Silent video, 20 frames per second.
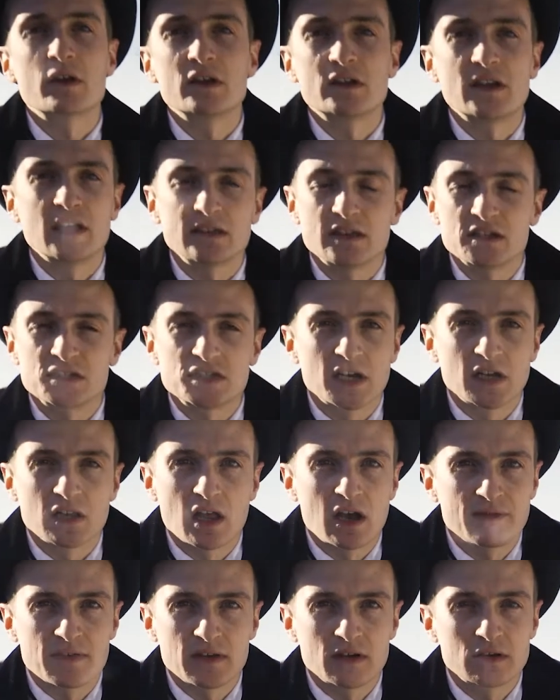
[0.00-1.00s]
you take the shell
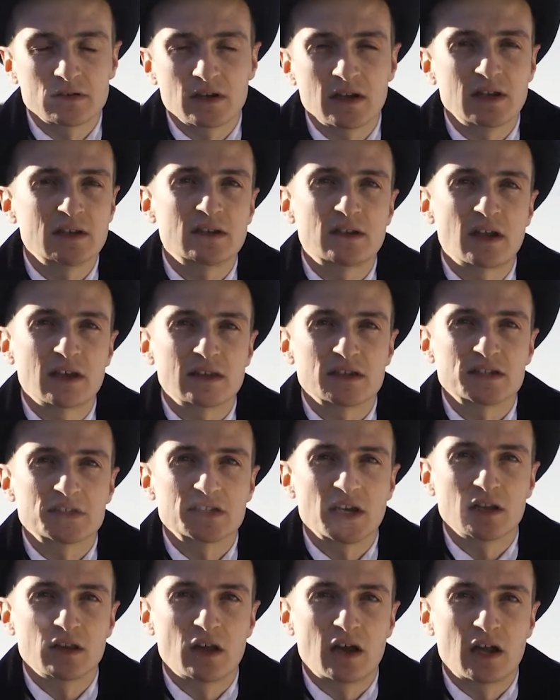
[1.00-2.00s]
off, you don't need to take the
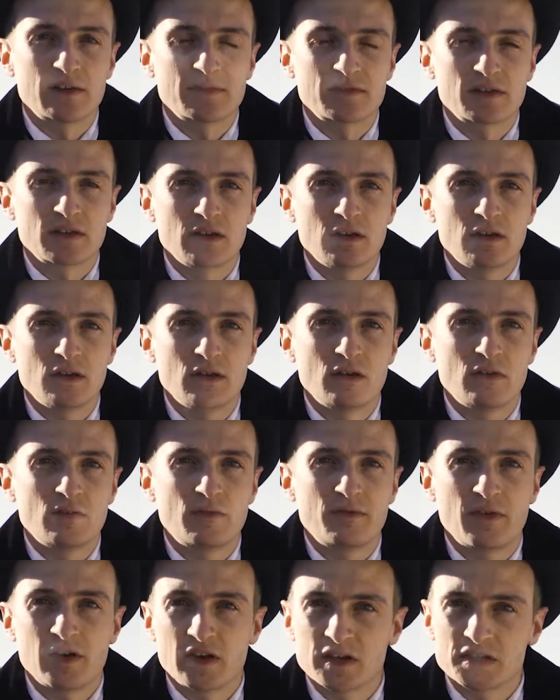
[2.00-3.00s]
shell off to
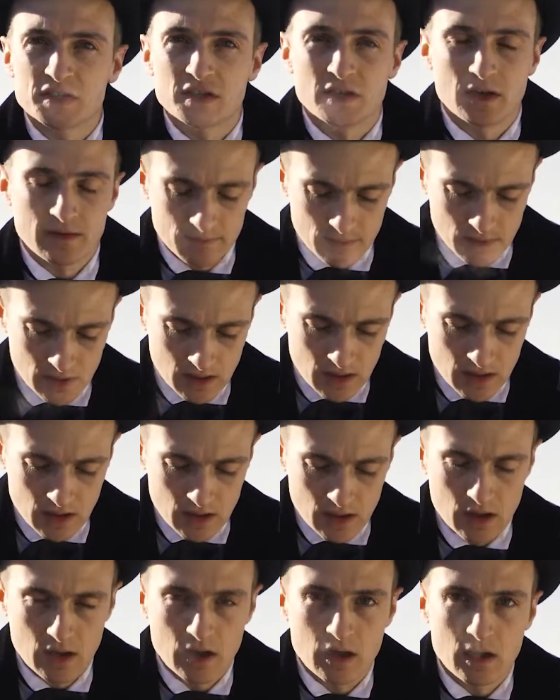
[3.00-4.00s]
finish them.
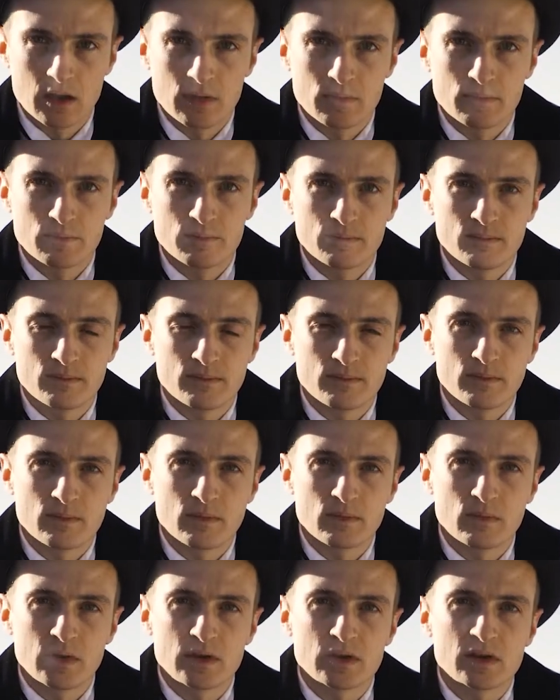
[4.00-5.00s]

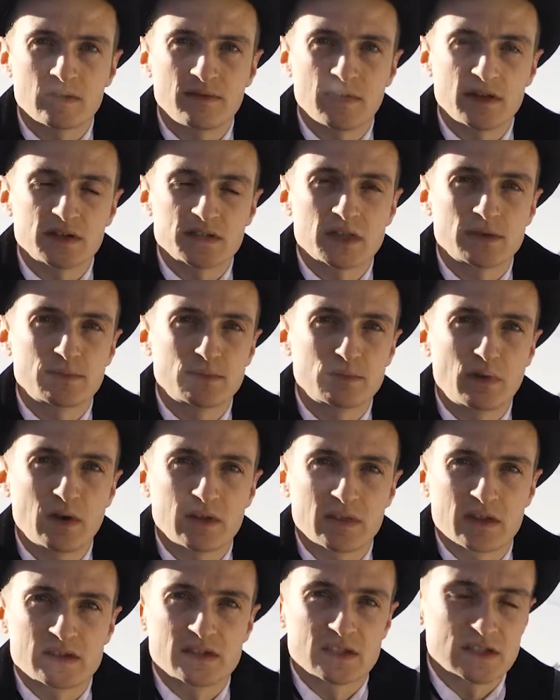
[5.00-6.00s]
What you can finish them
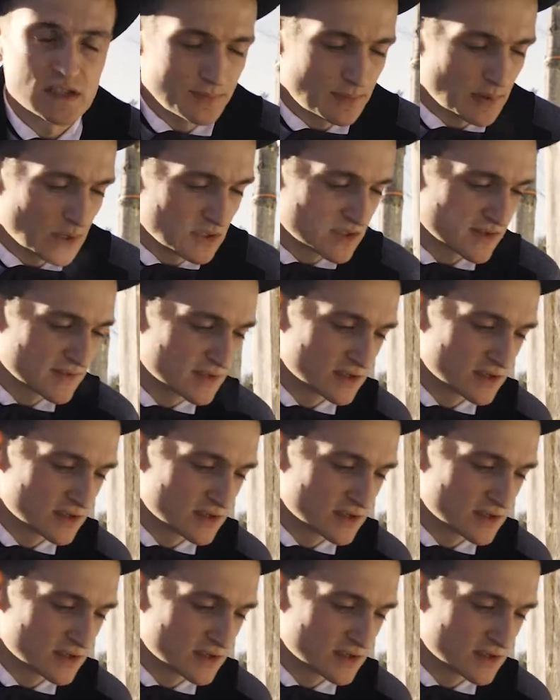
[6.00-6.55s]
with is just a pinch of